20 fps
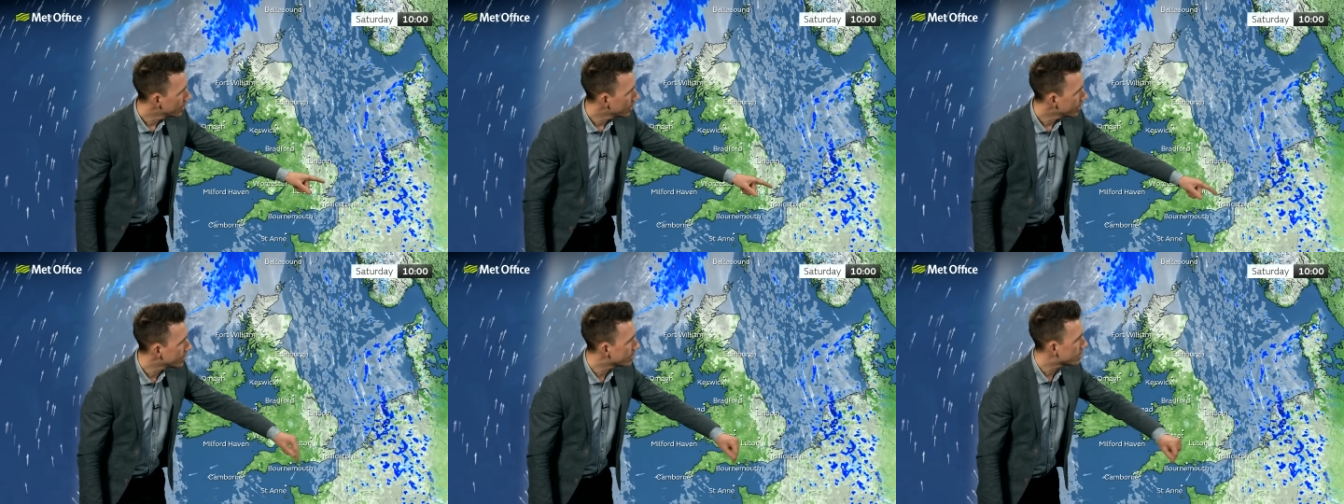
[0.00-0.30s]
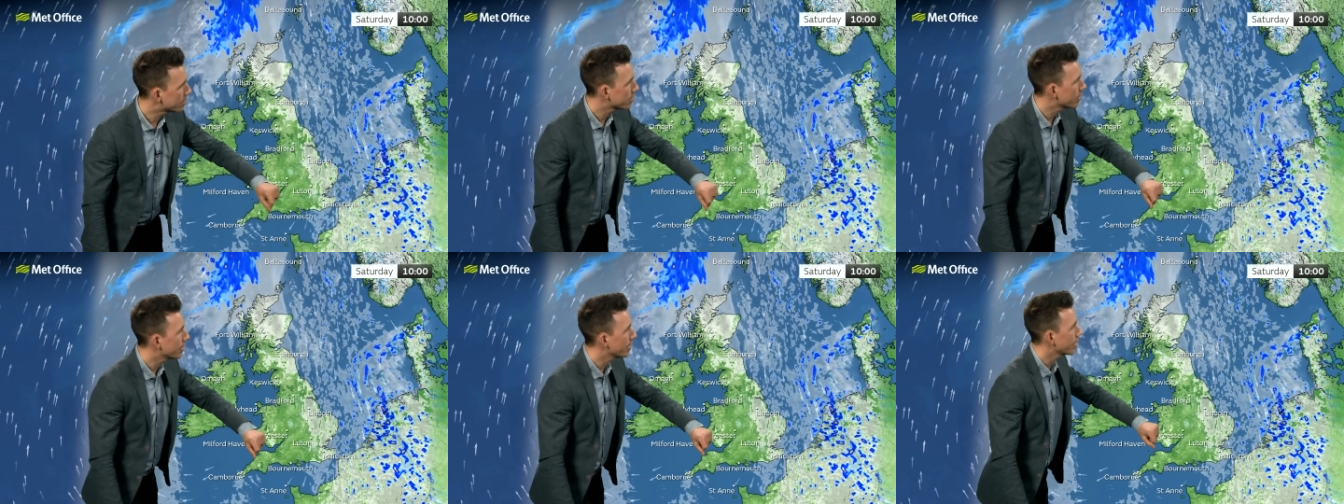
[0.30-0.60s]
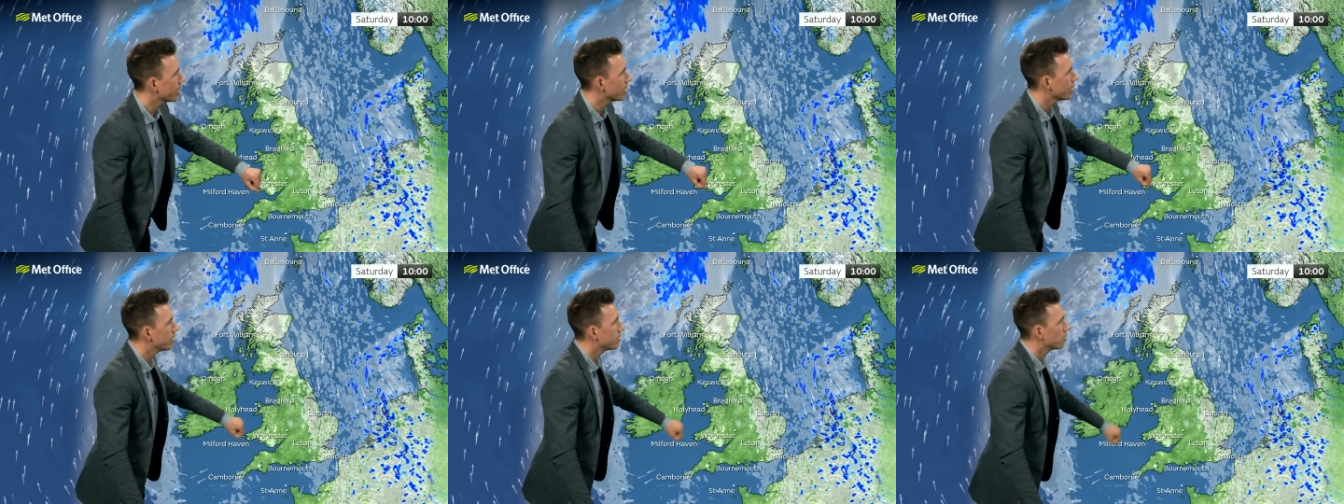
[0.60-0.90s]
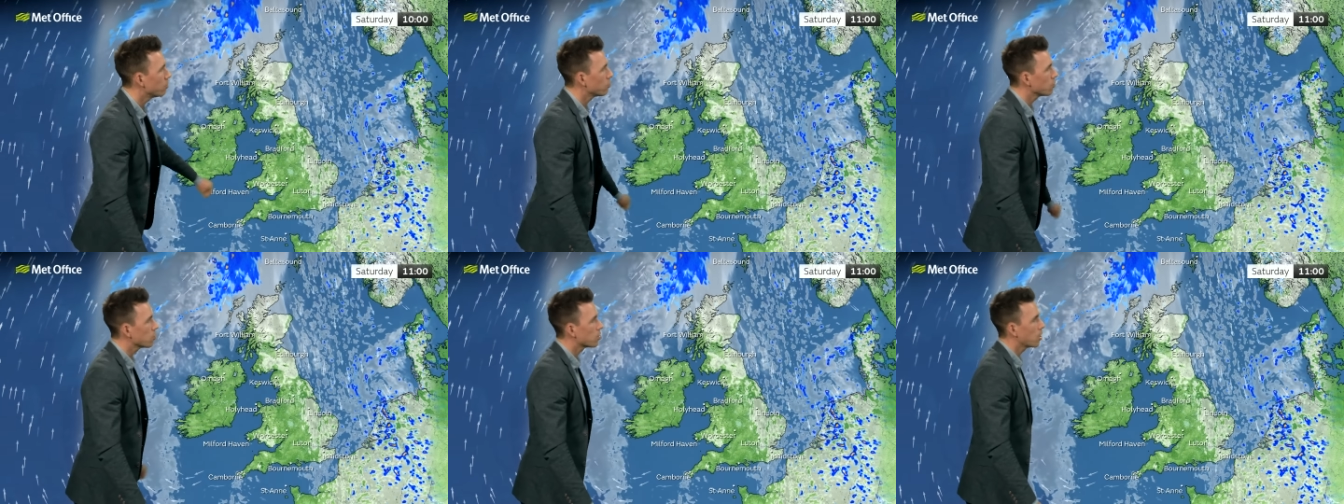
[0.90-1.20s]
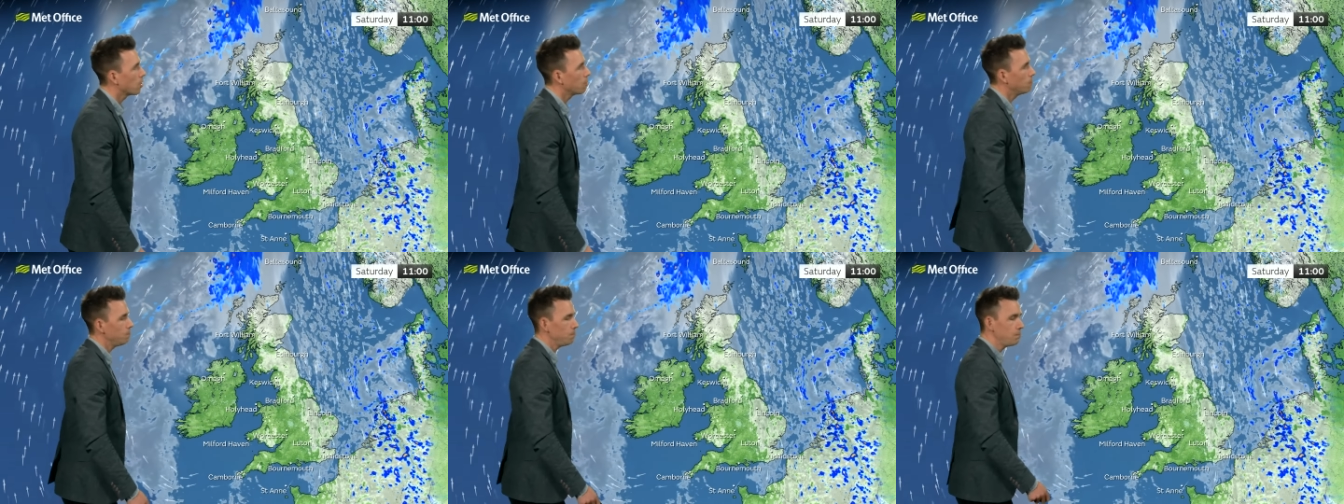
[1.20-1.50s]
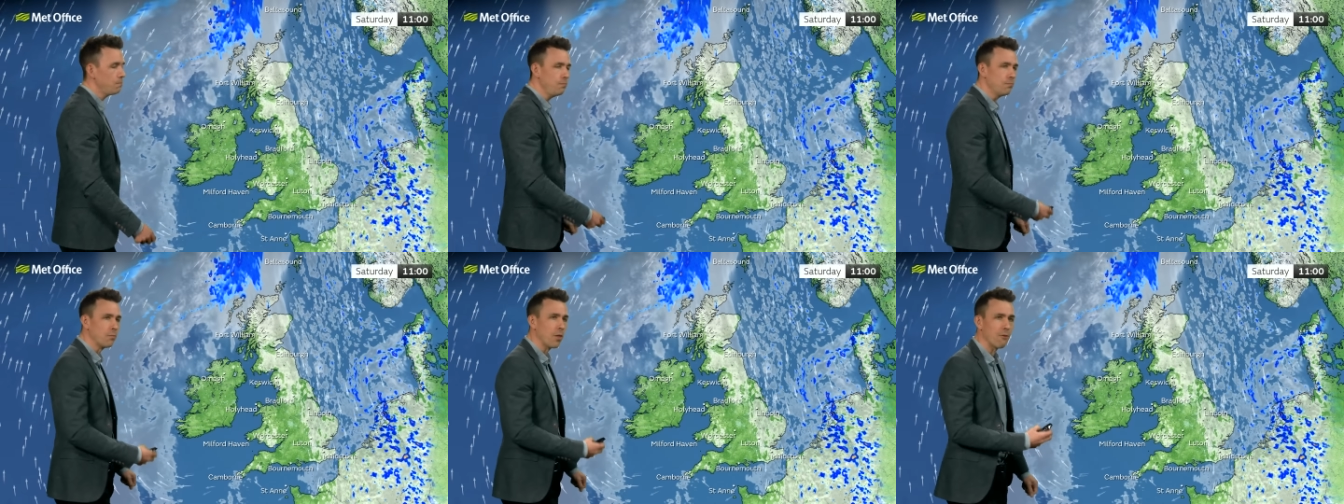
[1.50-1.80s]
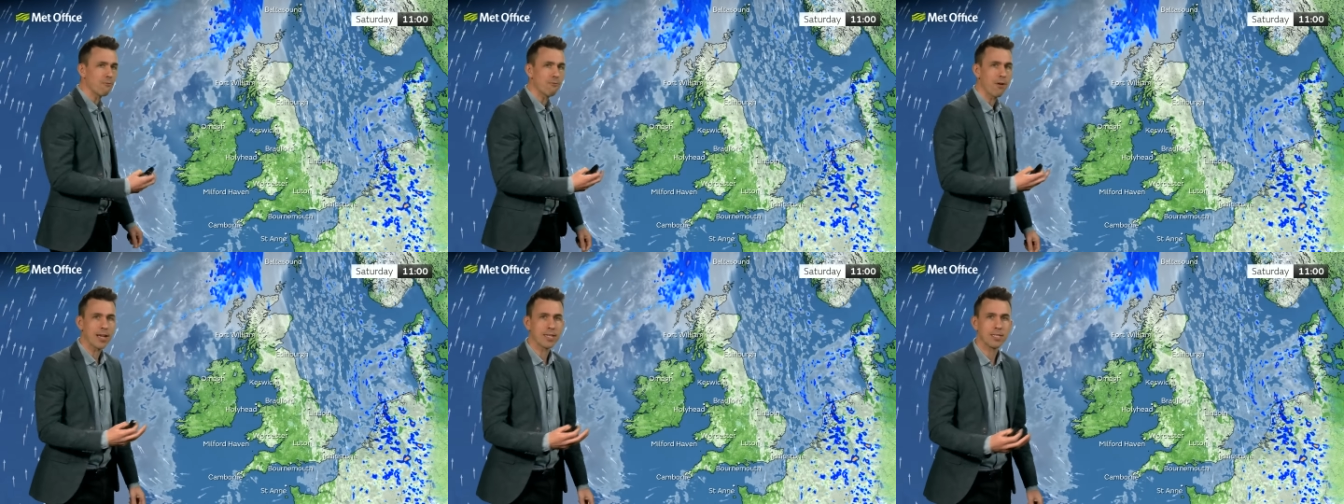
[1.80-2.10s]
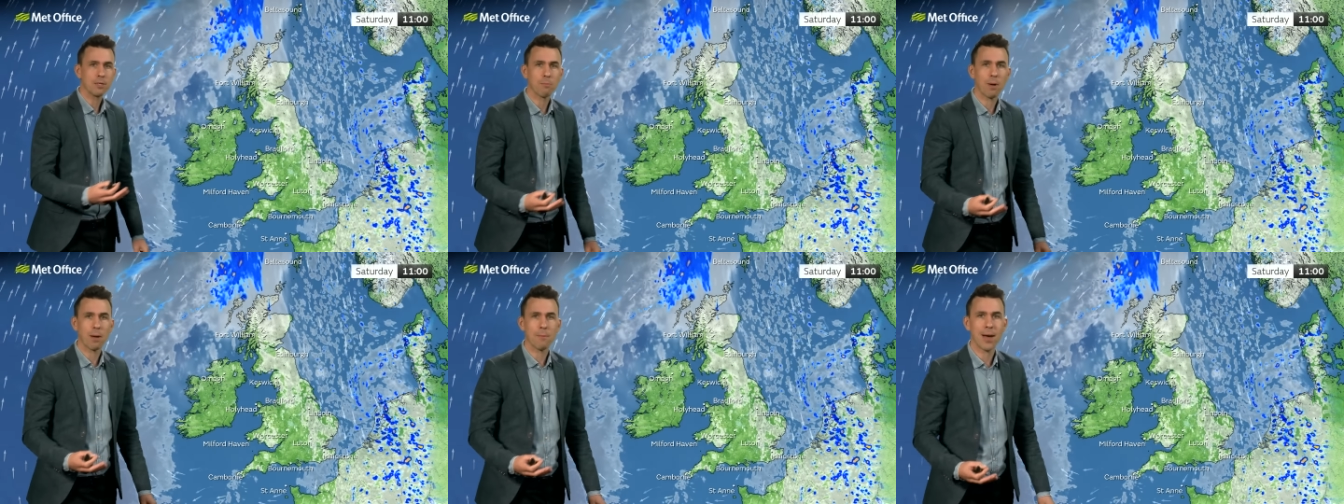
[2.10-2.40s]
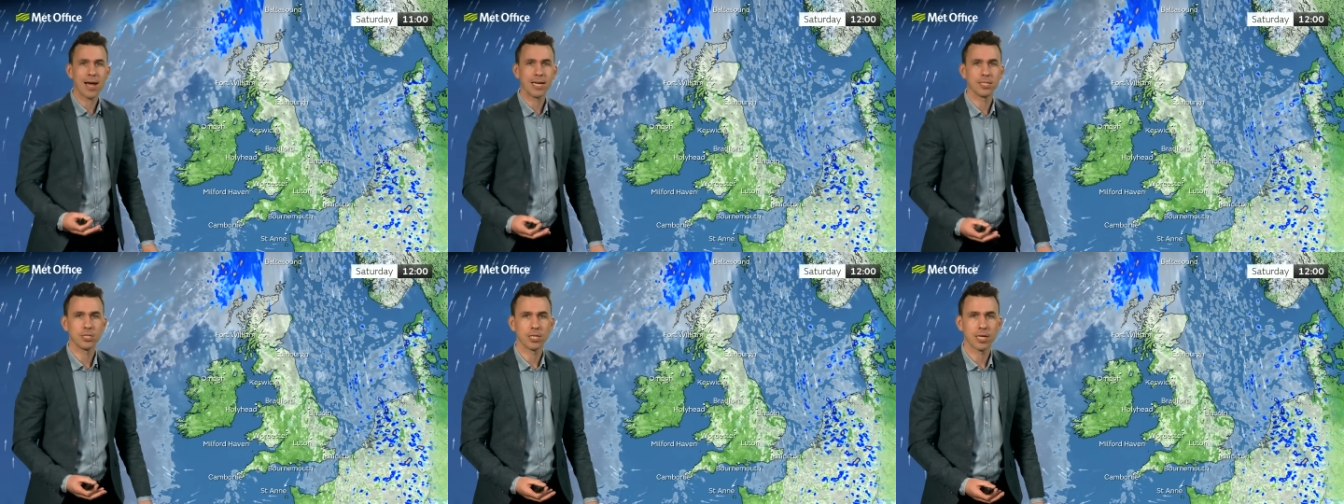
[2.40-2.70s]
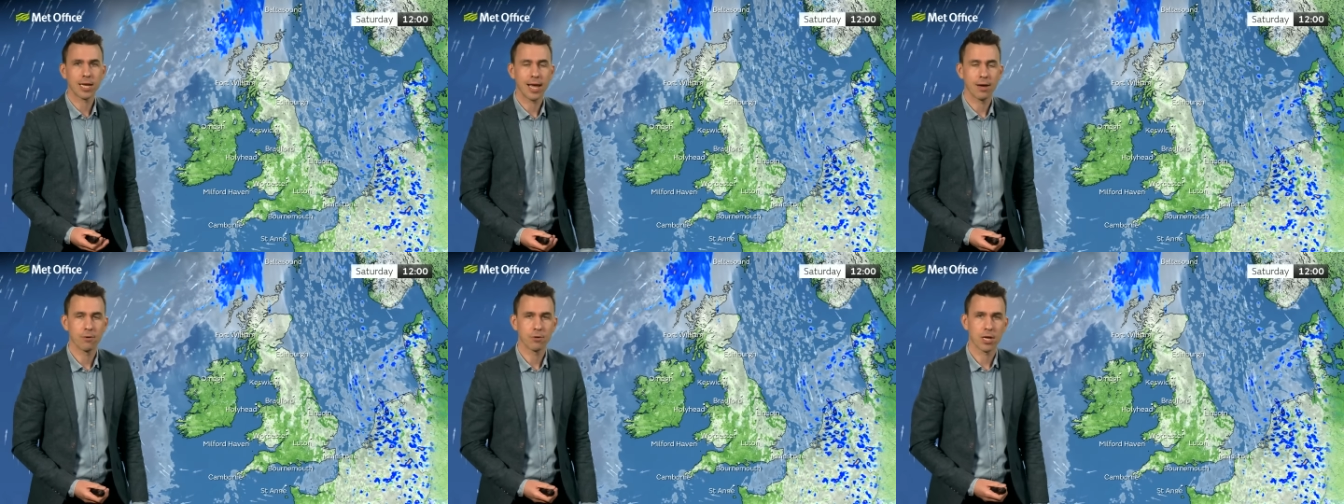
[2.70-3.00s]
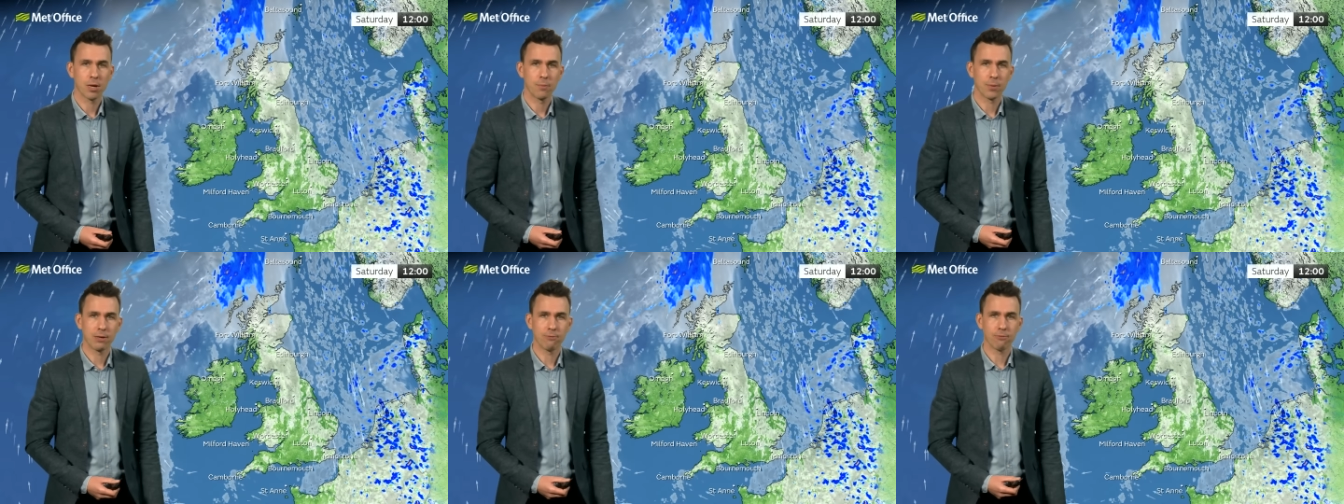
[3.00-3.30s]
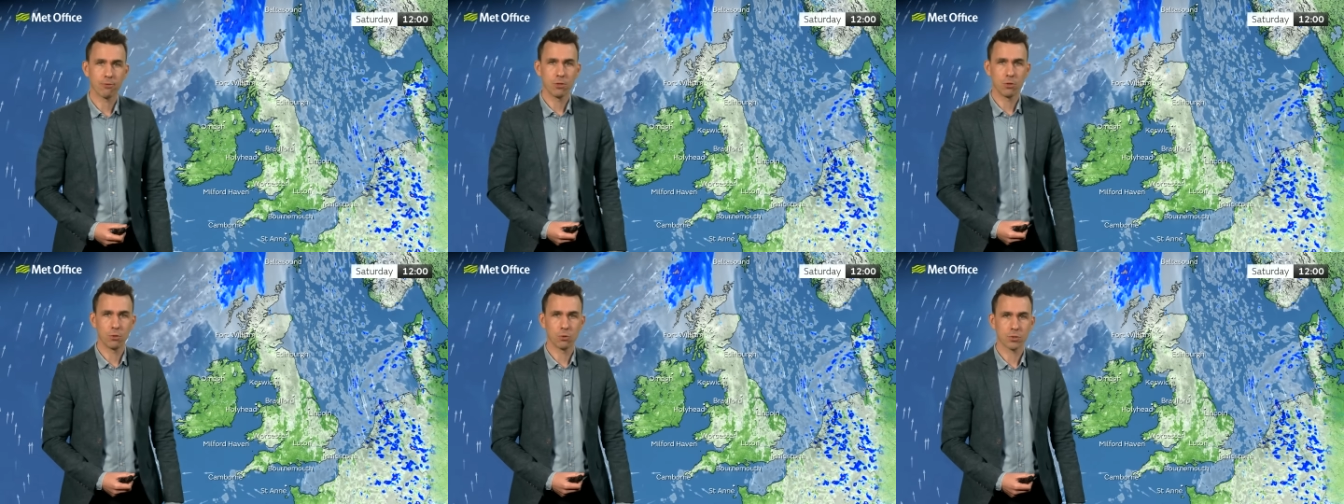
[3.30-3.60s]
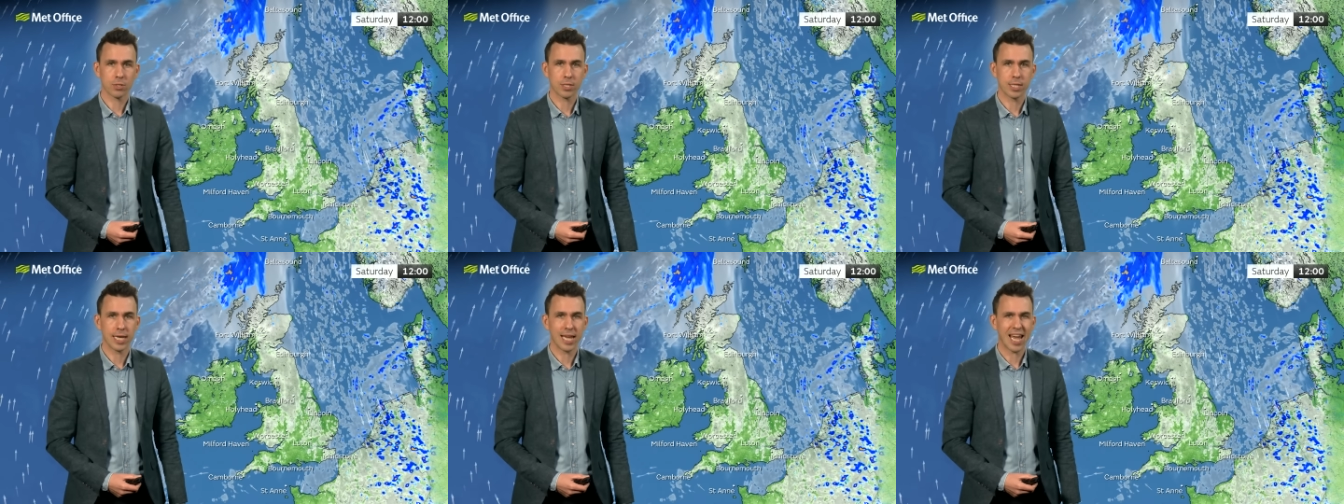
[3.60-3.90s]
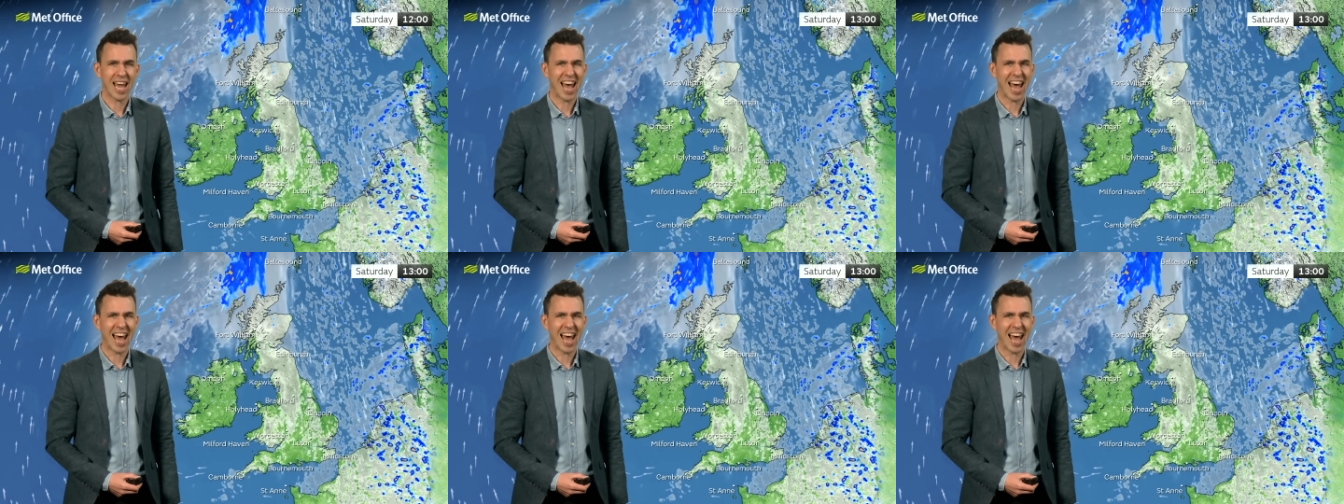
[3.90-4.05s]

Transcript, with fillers: Eastern England also affected by patchy cloud coming in from the North Sea